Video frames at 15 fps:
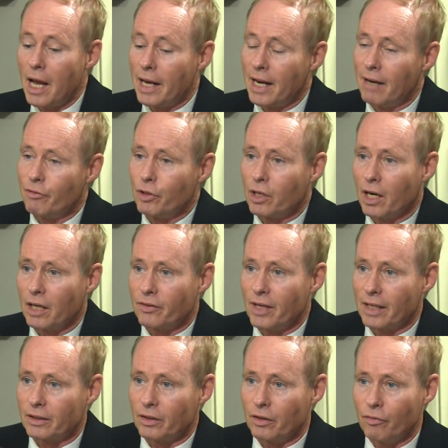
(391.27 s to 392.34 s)
And have you
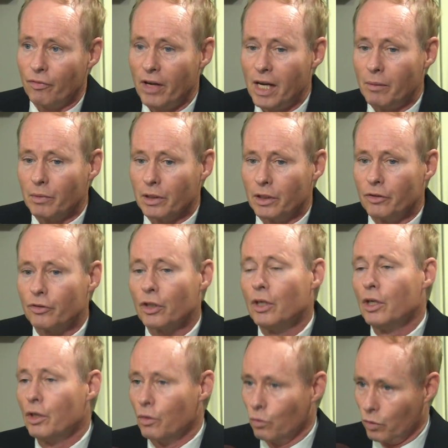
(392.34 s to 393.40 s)
contacted the families?
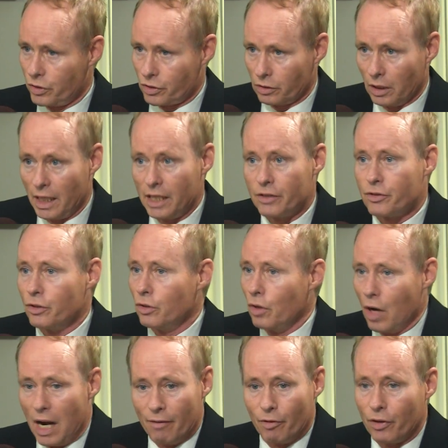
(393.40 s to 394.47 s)
Which led to
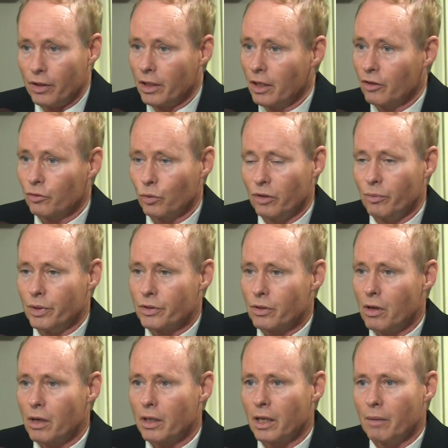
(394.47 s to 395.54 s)
everything else we've been
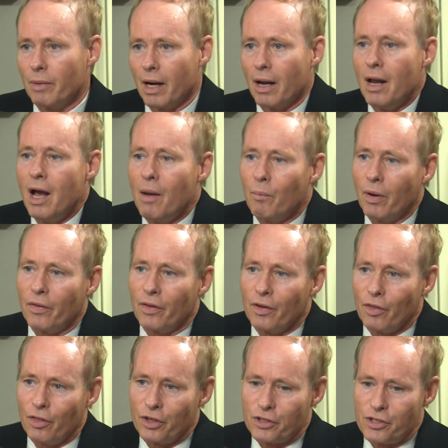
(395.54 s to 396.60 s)
talking about. But
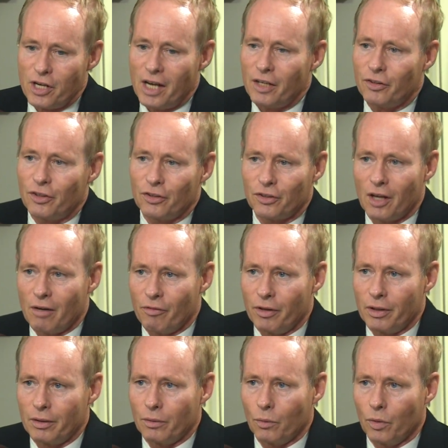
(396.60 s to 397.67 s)
the genesis of
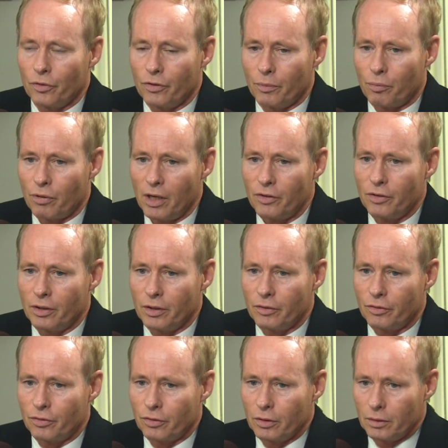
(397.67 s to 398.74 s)
it was the
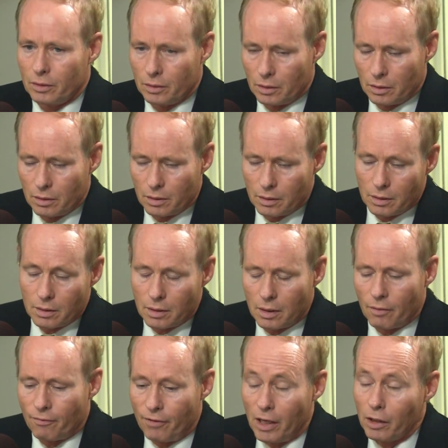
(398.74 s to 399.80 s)
president's
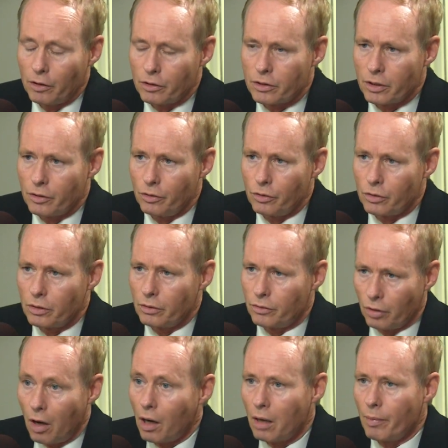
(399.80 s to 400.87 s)
failure to
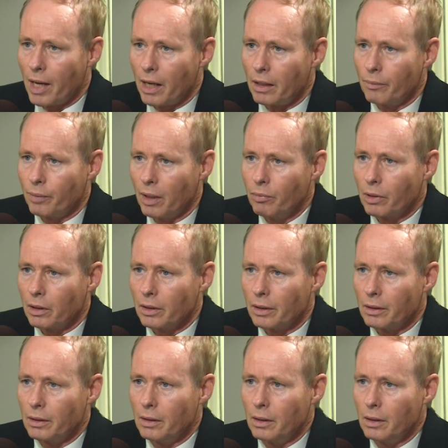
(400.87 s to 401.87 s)
talk about it publicly.